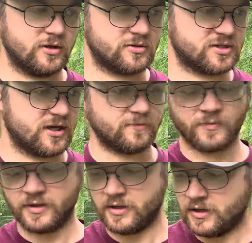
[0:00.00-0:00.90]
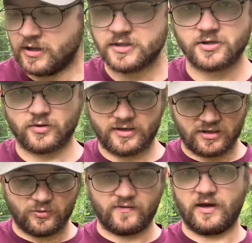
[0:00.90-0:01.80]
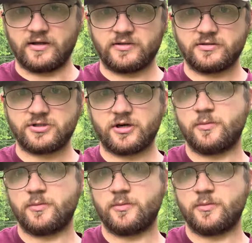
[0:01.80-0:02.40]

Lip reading: other side. So right now we've got Cherokee